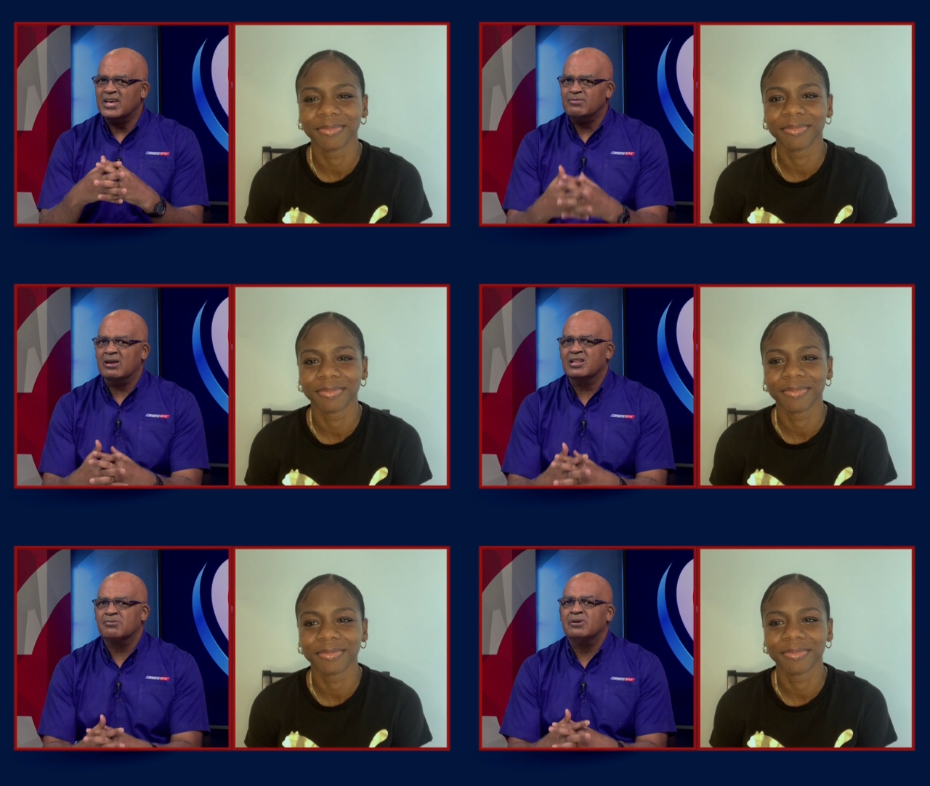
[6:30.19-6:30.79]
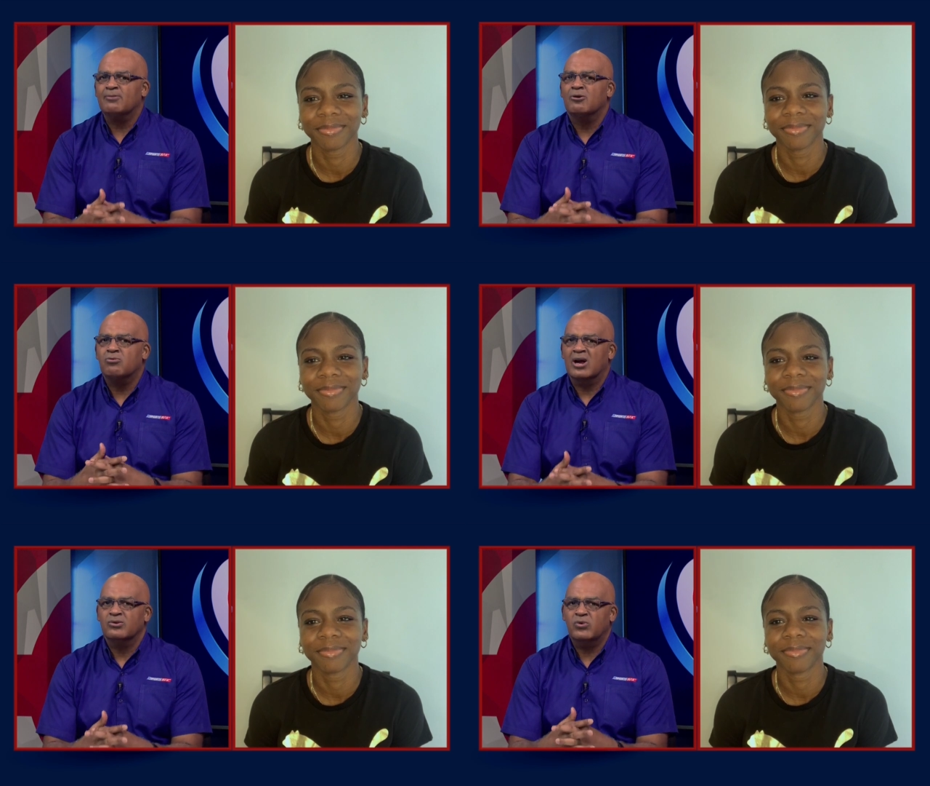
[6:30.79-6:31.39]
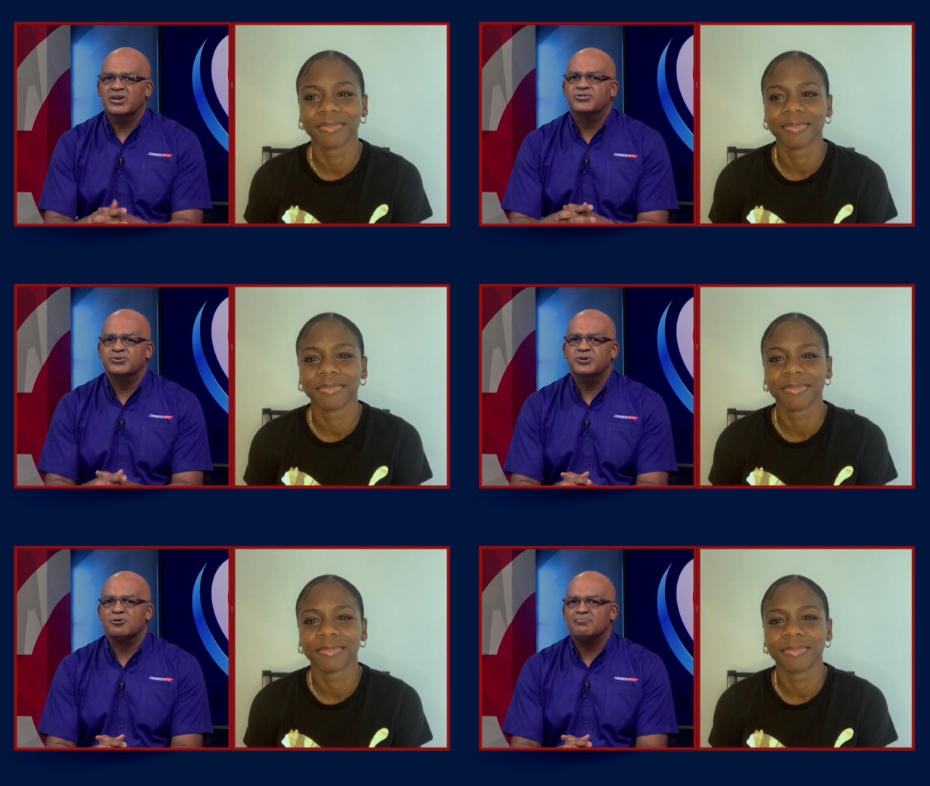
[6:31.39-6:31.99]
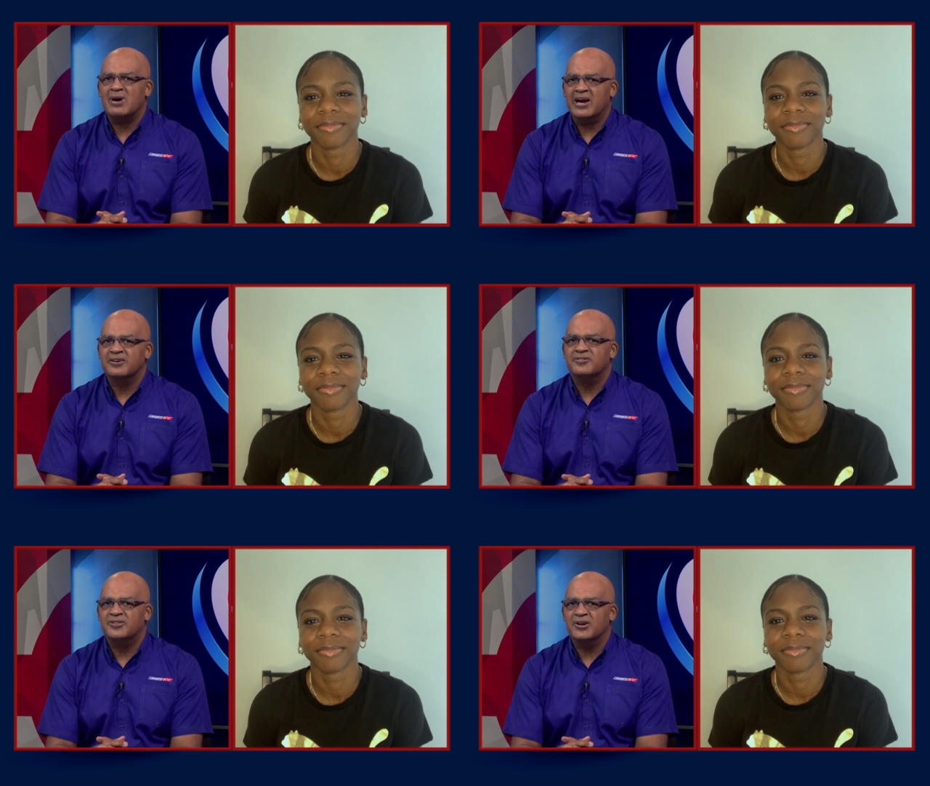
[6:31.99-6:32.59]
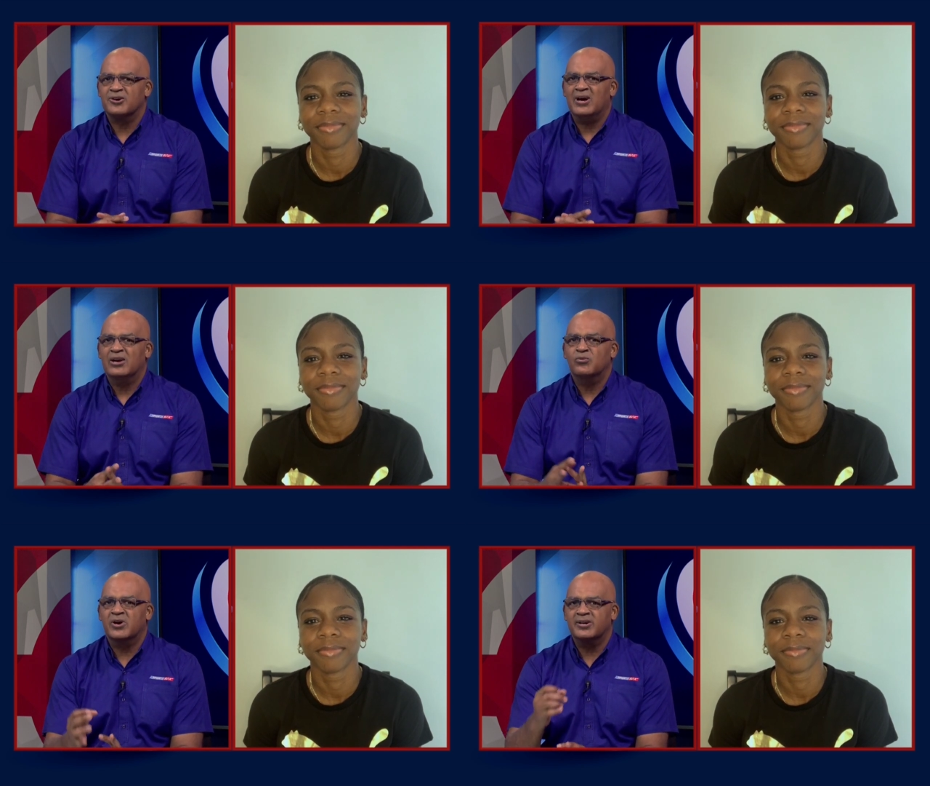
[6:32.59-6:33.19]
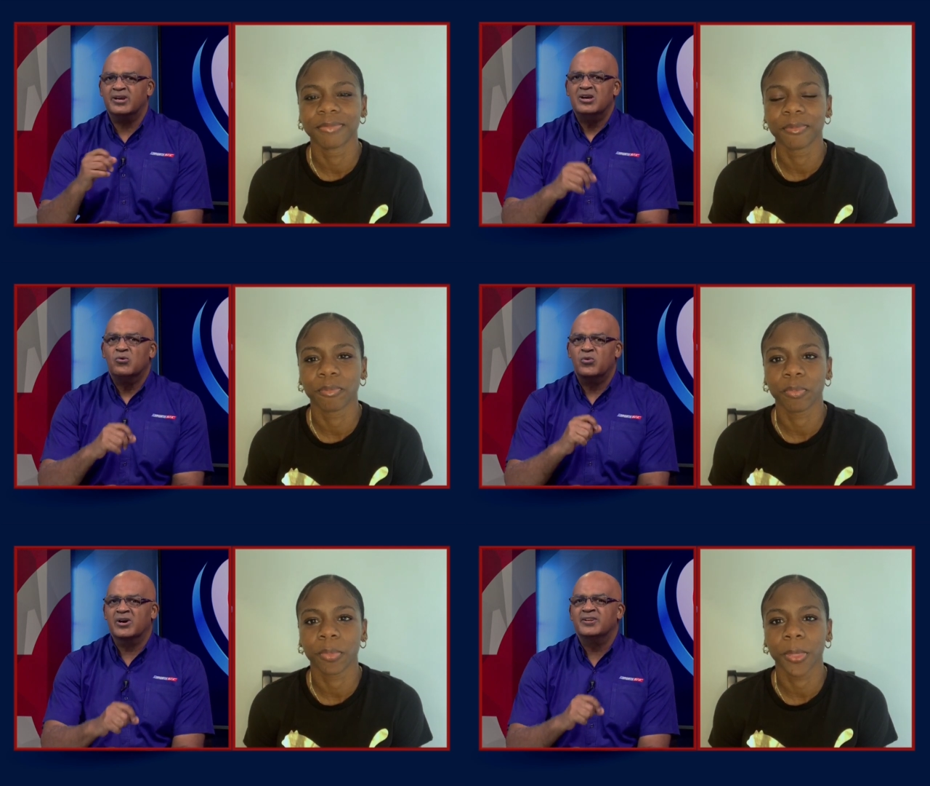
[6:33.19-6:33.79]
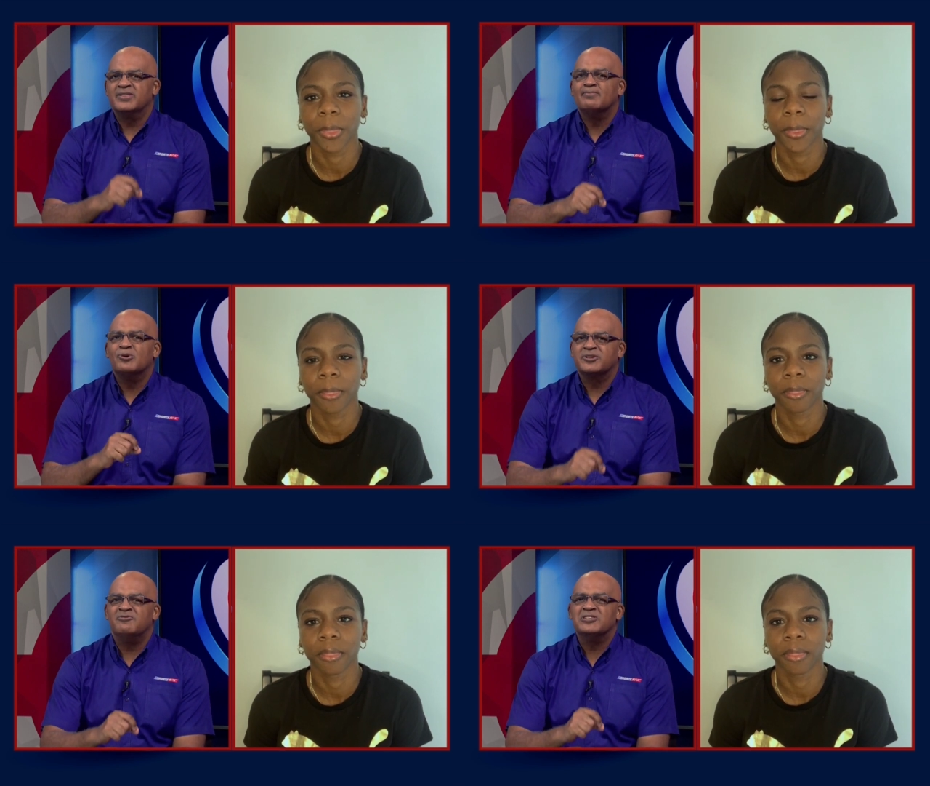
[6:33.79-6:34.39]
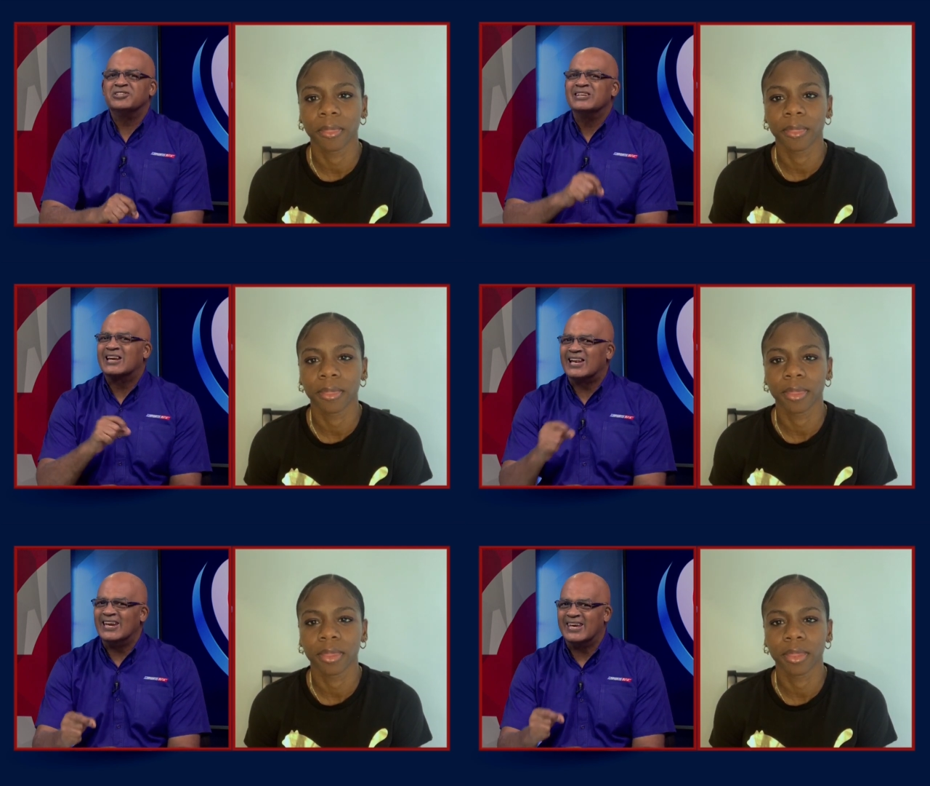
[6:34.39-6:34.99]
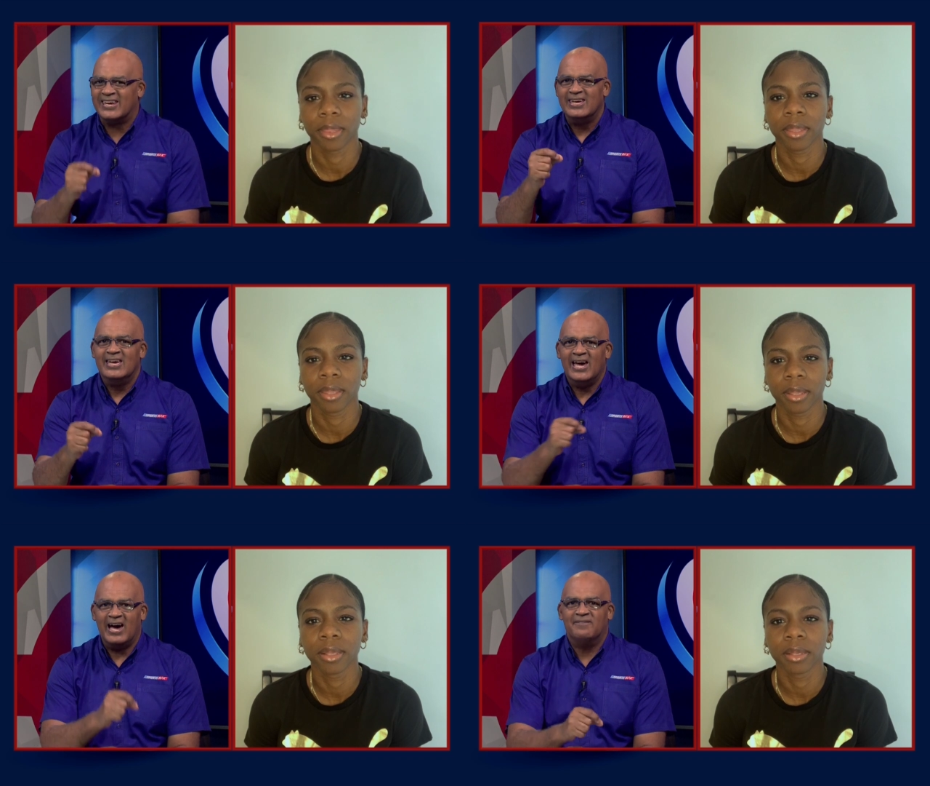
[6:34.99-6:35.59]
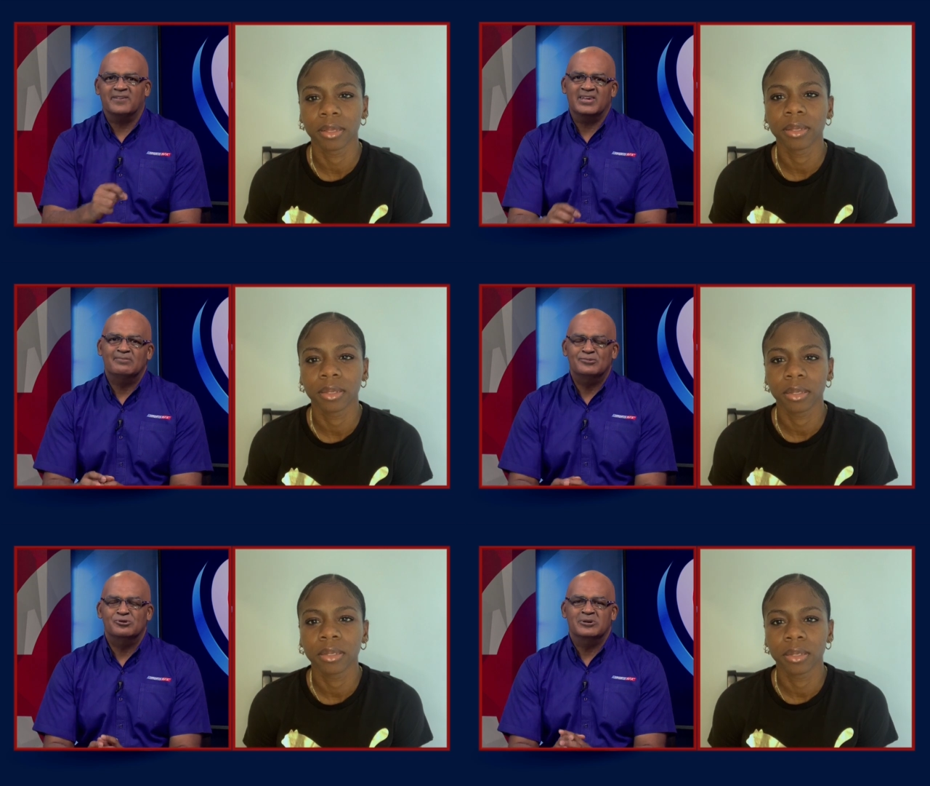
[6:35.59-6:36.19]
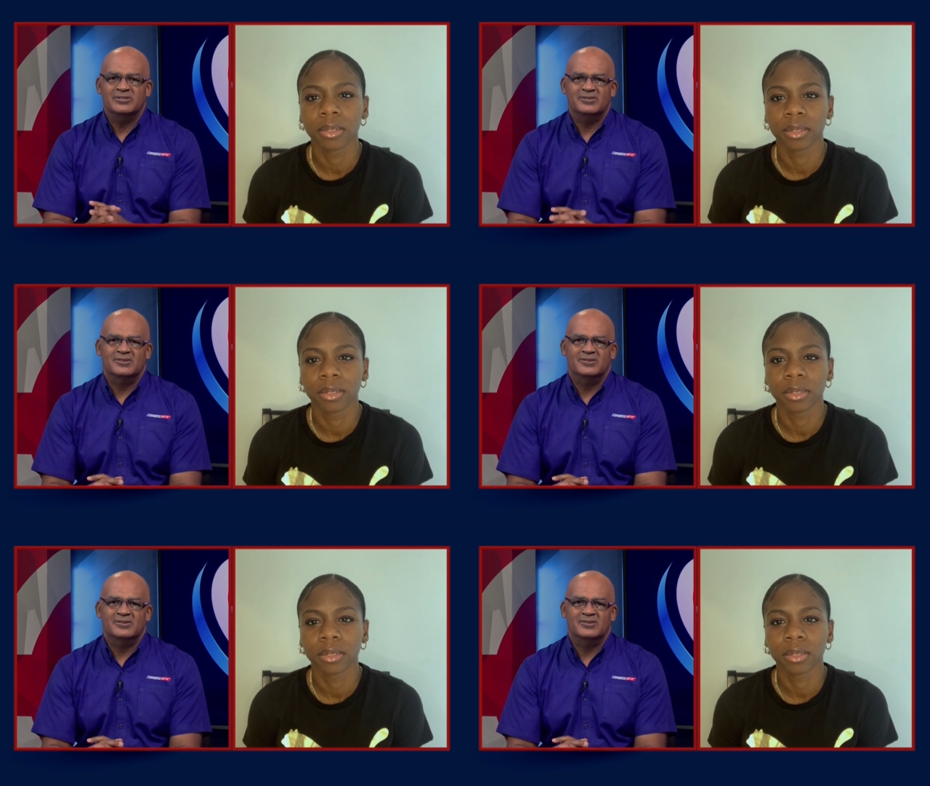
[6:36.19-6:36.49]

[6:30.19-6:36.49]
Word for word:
Speaker 1: me a little bit about what went through your mind there and where, where did the motivation click after that moment?